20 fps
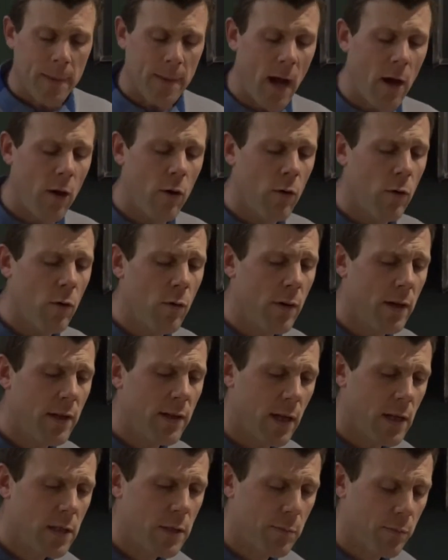Now a
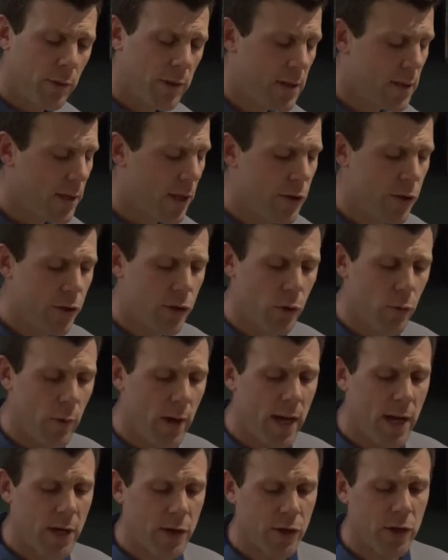desperate
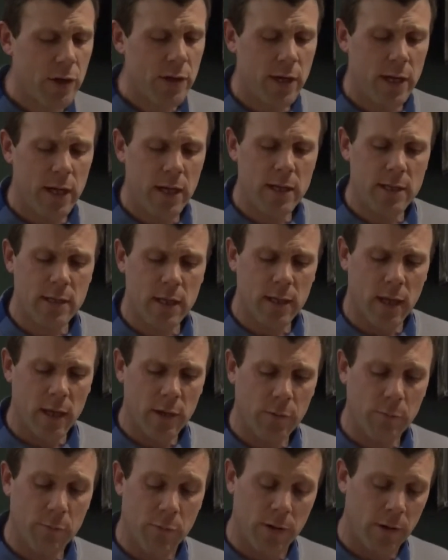situation needs a
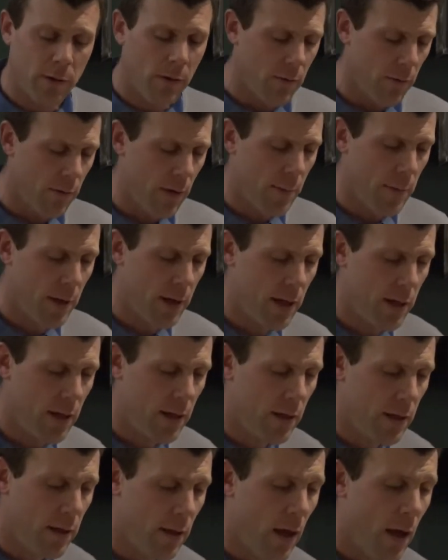desperate
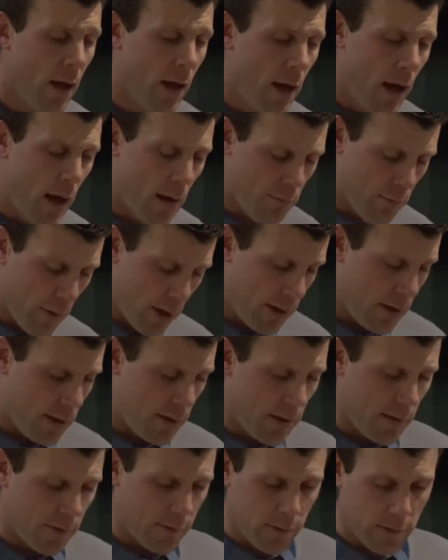remedy. And
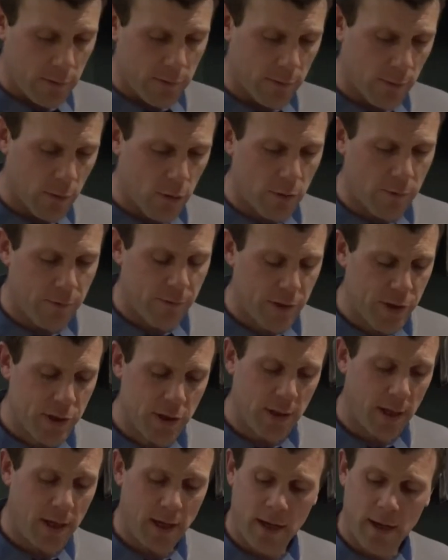mind this is no
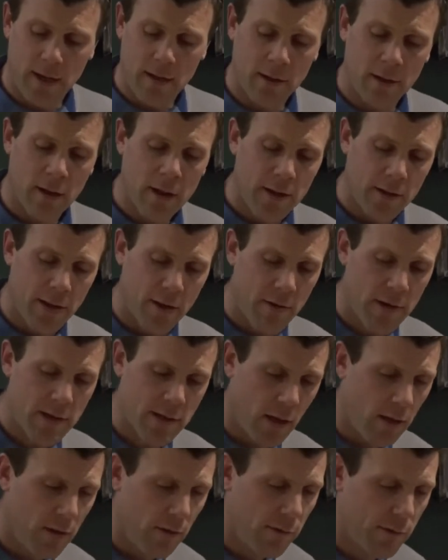fishy tale, they
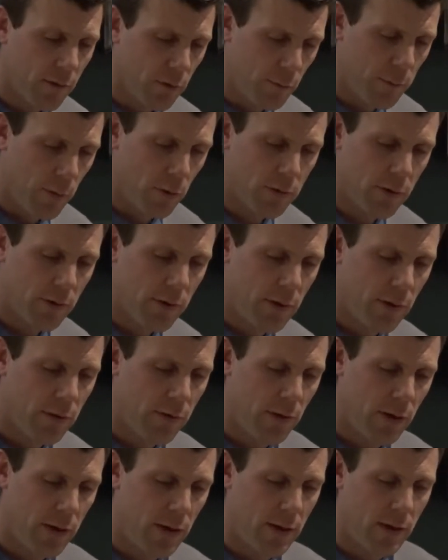resolved to put to
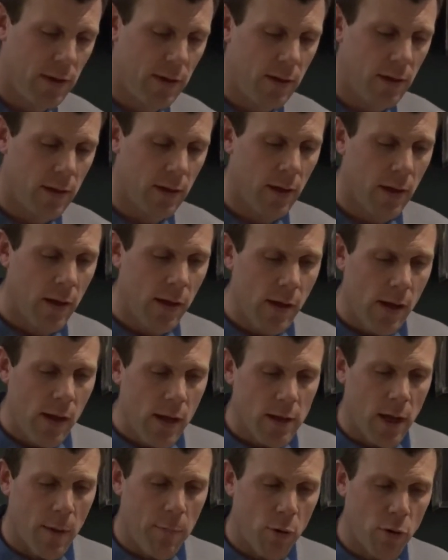sea.
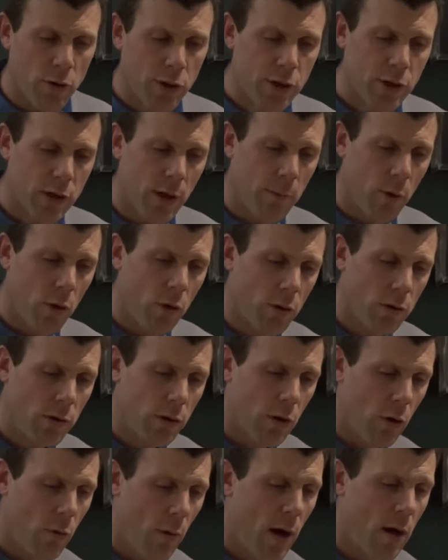They pushed the
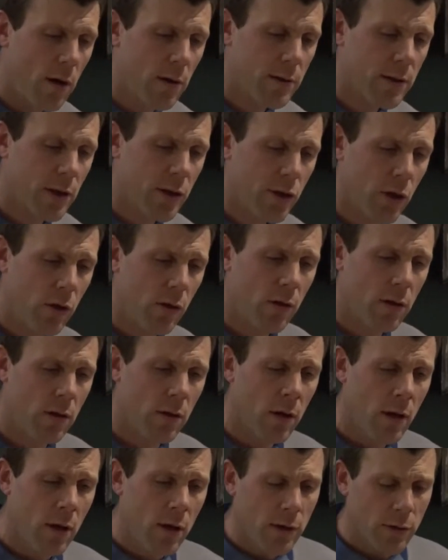boat towards the
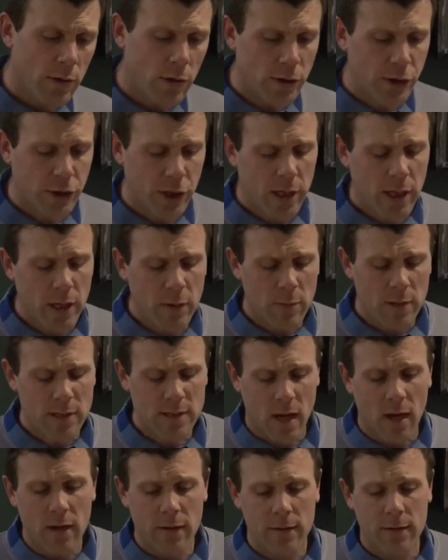shore, though she
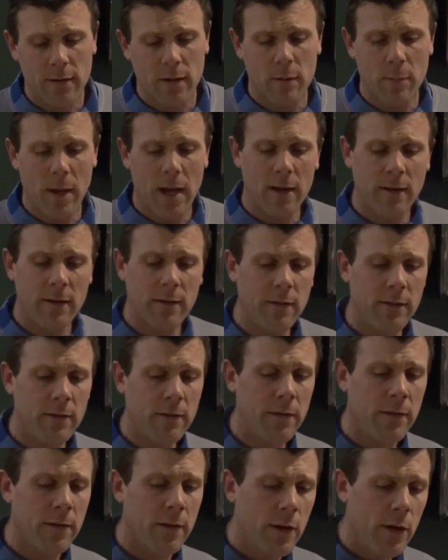was
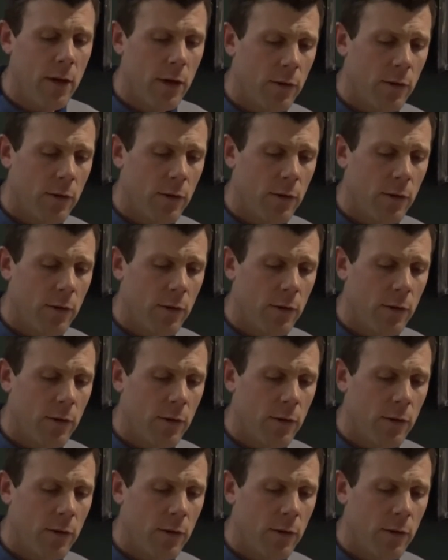undermanned.